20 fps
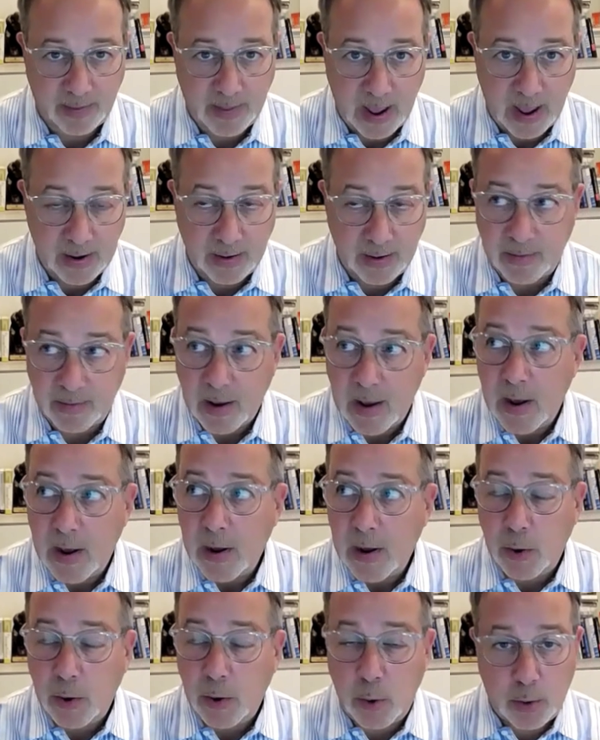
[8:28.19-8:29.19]
That is,
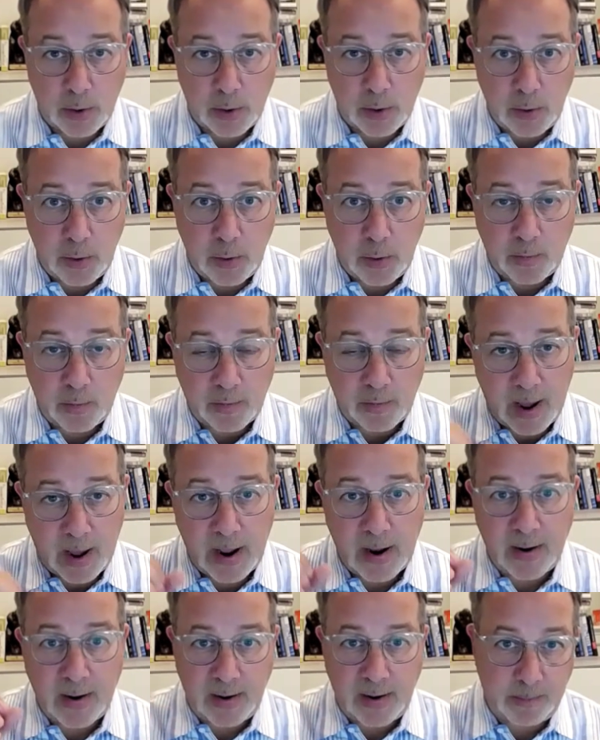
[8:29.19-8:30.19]
you can use
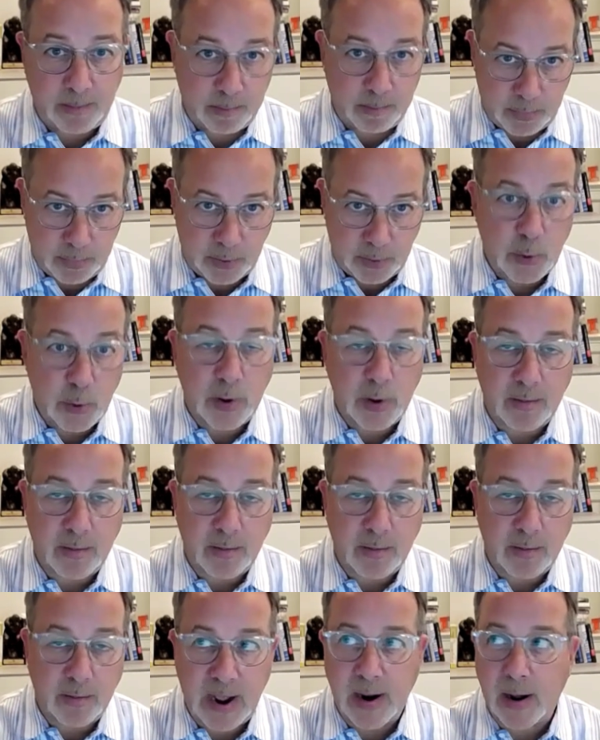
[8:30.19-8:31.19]
any unit of
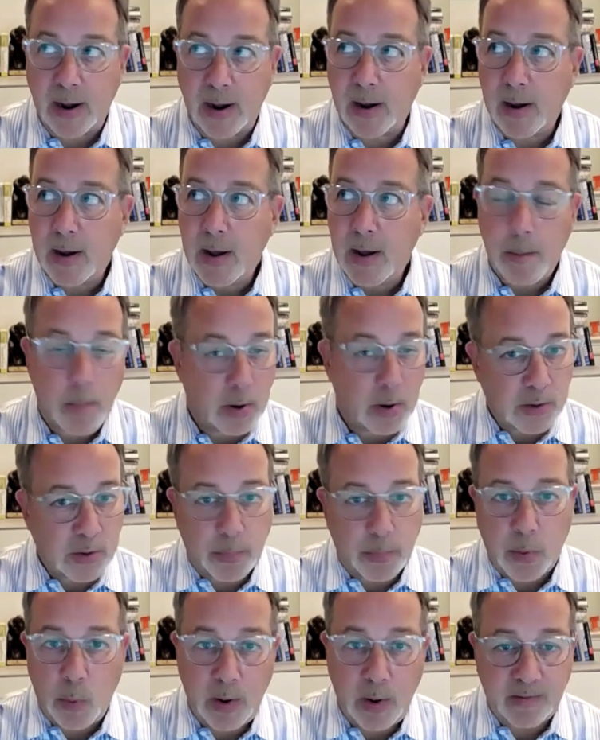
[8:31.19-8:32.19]
data
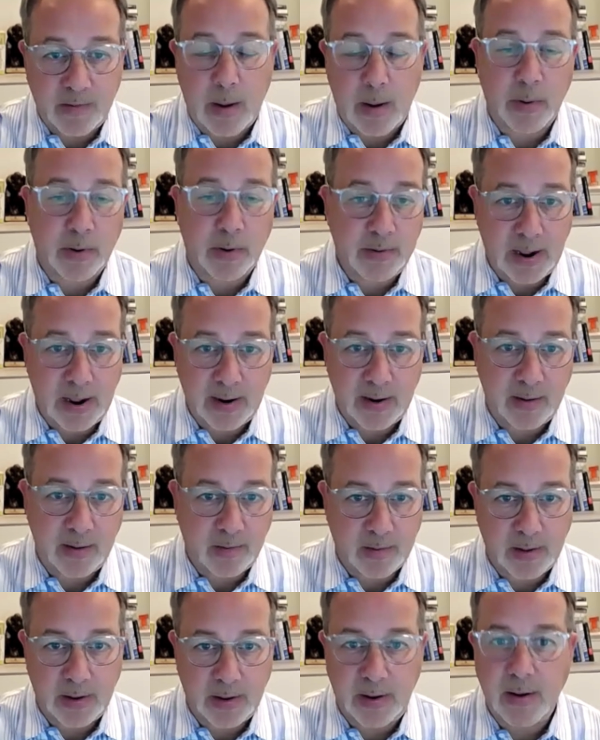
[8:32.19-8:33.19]
multiple ways
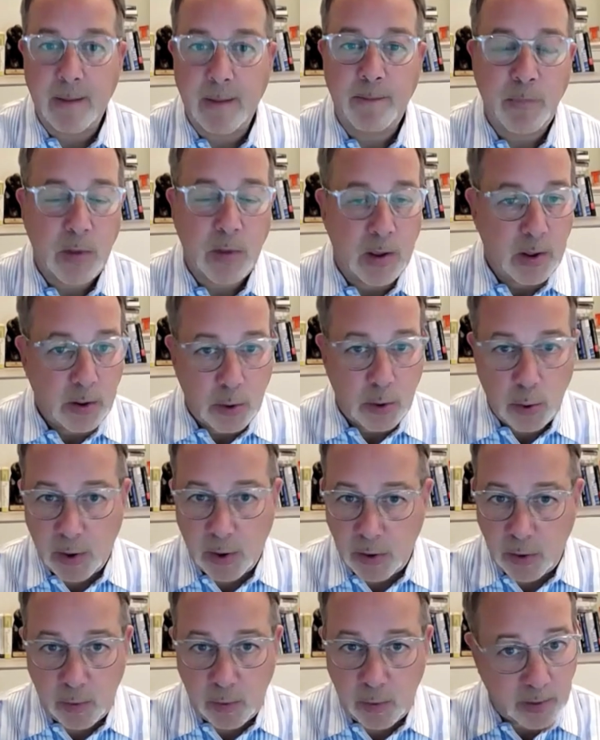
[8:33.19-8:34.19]
simultaneously. You
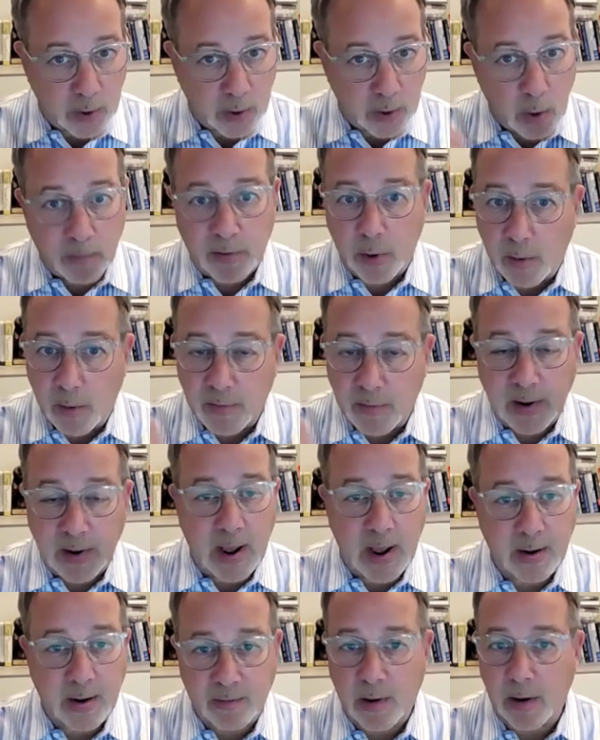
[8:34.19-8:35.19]
can use it over and over
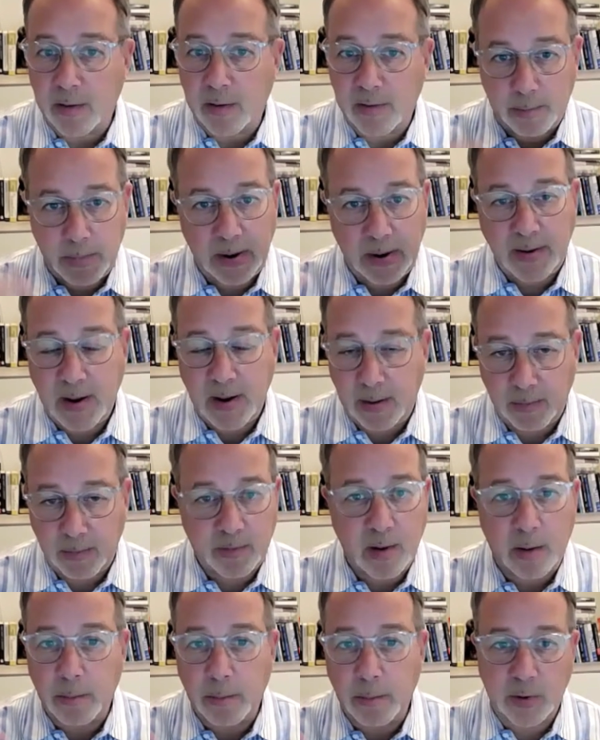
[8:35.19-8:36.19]
again, as long as it maintains
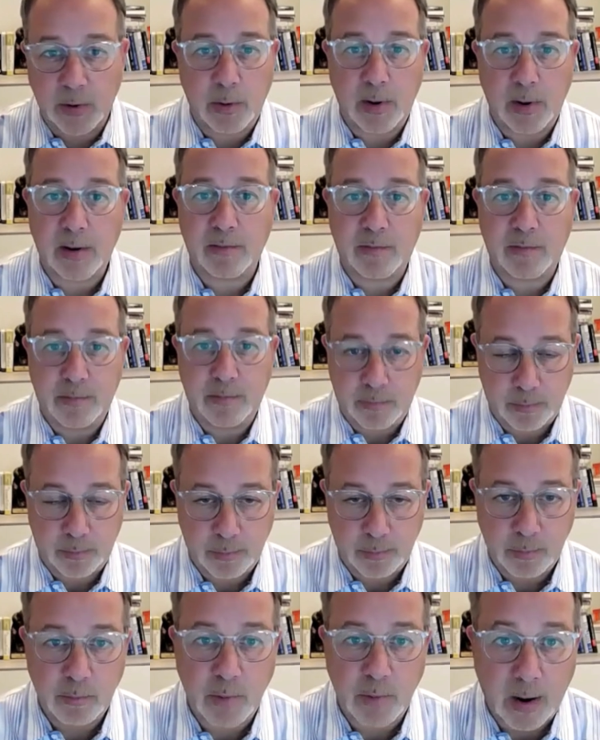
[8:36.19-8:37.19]
some degree of
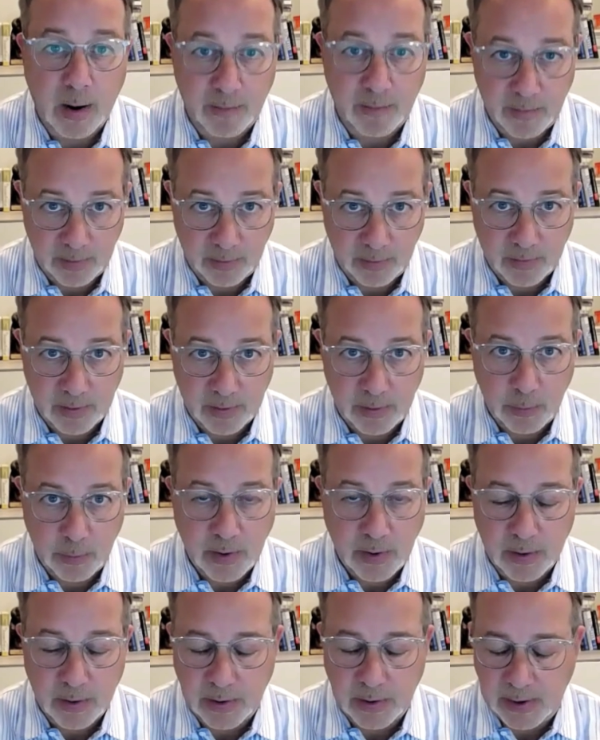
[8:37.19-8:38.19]
relevance and
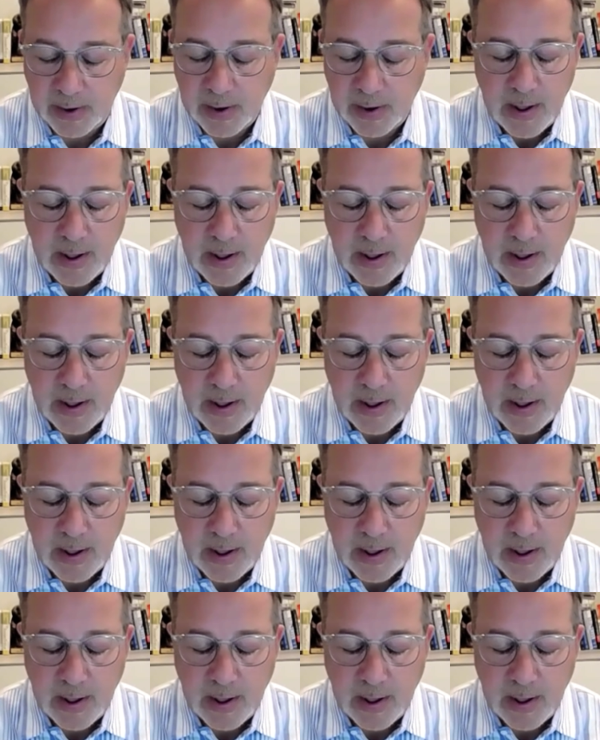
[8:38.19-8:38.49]
utility.